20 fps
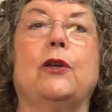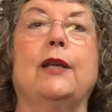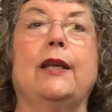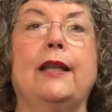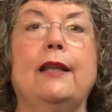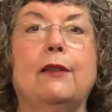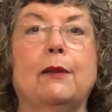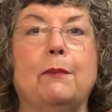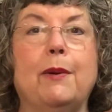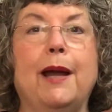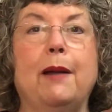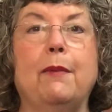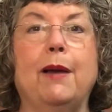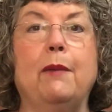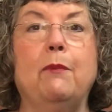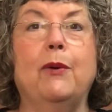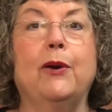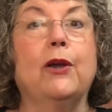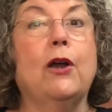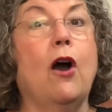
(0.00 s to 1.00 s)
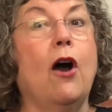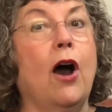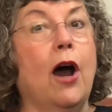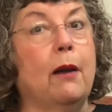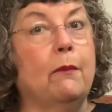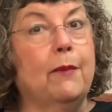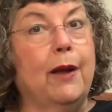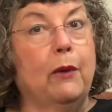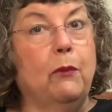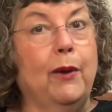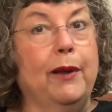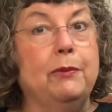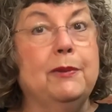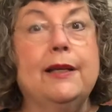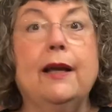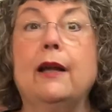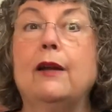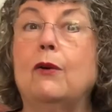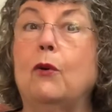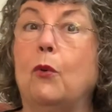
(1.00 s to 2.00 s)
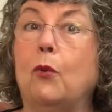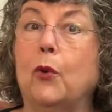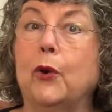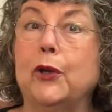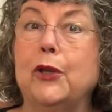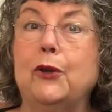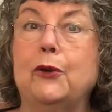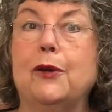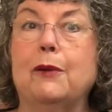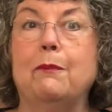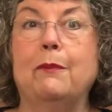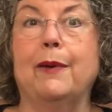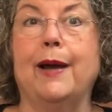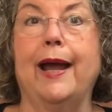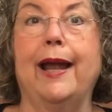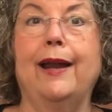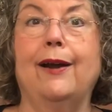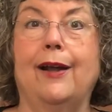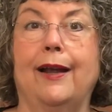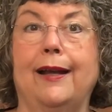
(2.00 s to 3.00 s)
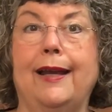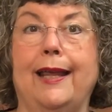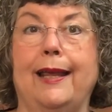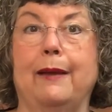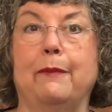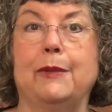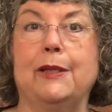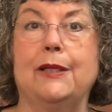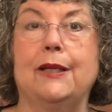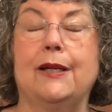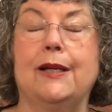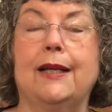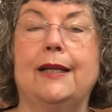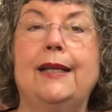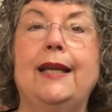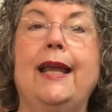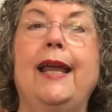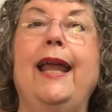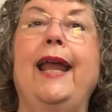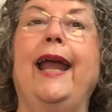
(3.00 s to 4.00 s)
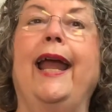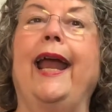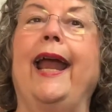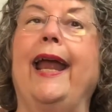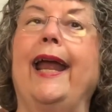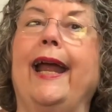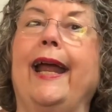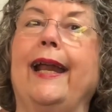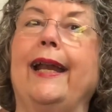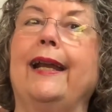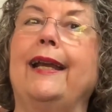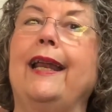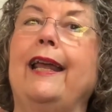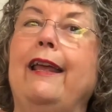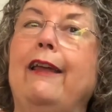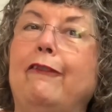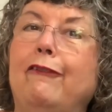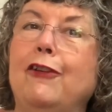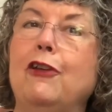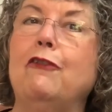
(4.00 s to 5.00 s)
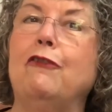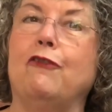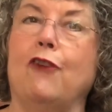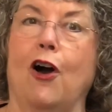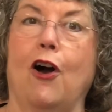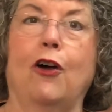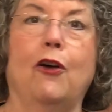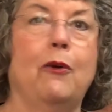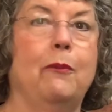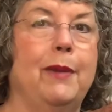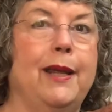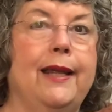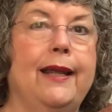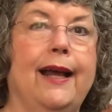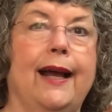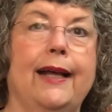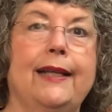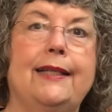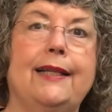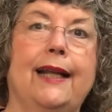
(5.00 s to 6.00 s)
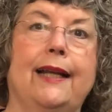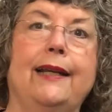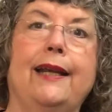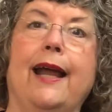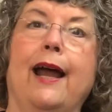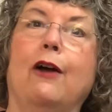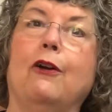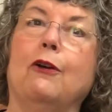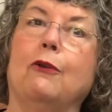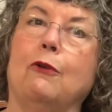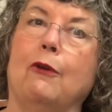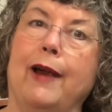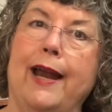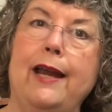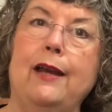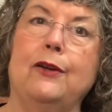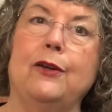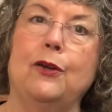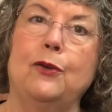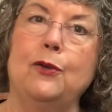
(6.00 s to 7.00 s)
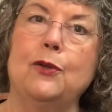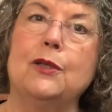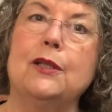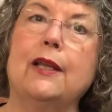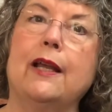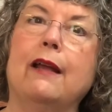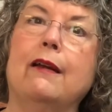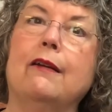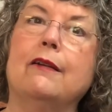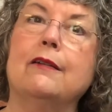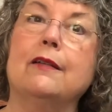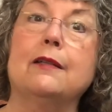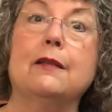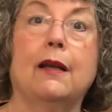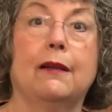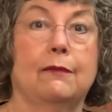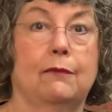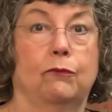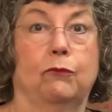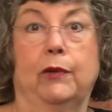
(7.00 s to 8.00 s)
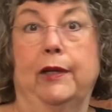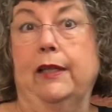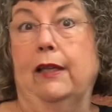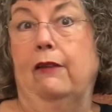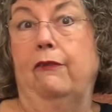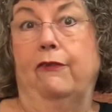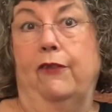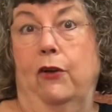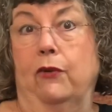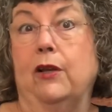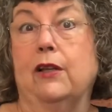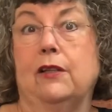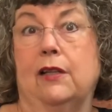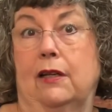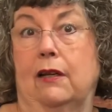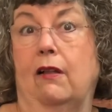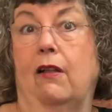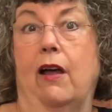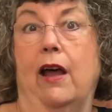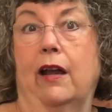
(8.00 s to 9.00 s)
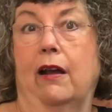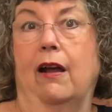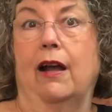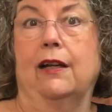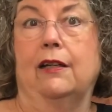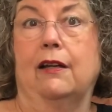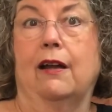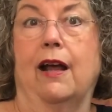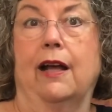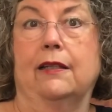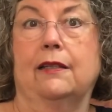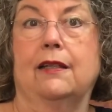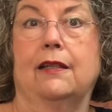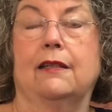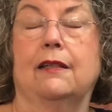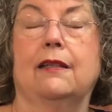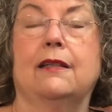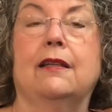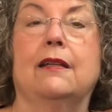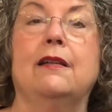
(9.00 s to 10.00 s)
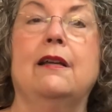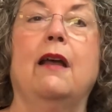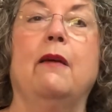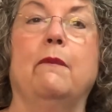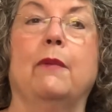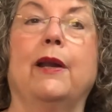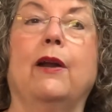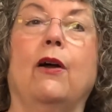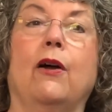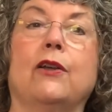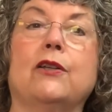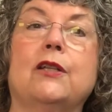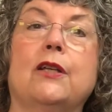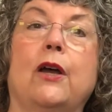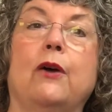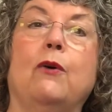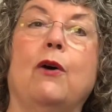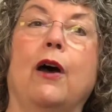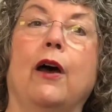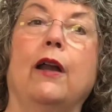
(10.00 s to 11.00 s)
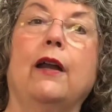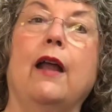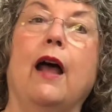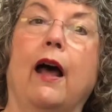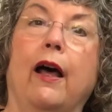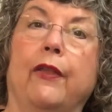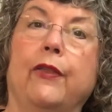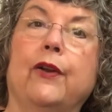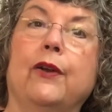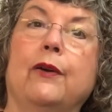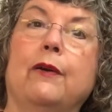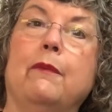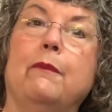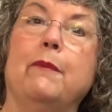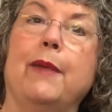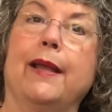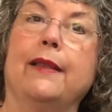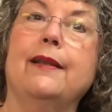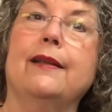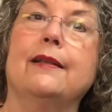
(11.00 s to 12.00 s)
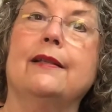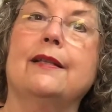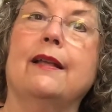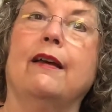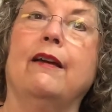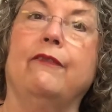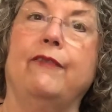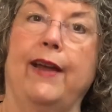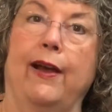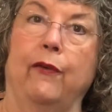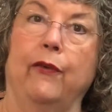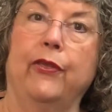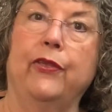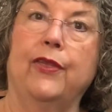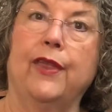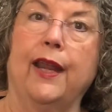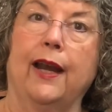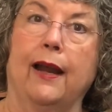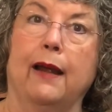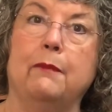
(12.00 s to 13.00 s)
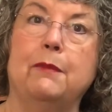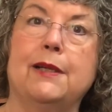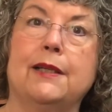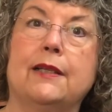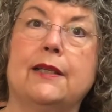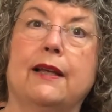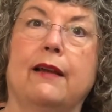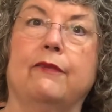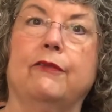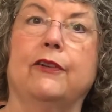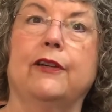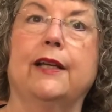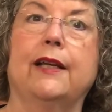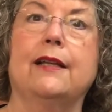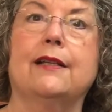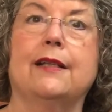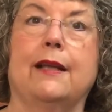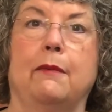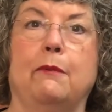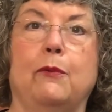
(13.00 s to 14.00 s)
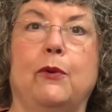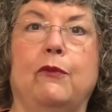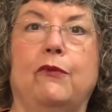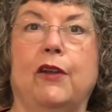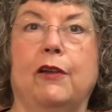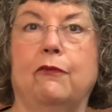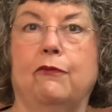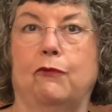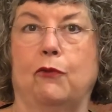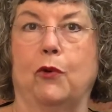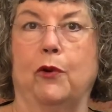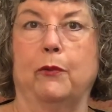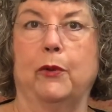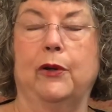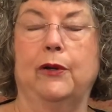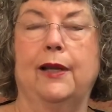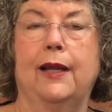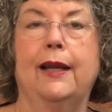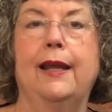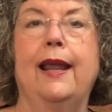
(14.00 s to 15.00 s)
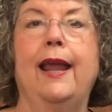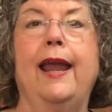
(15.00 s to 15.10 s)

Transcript: can either buy my book on my website, or you can buy it on Amazon. And if you follow me, I send out great newsletters, really focused a lot on toxins, but also on other methods of health that I'm discovering as I'm moving forward.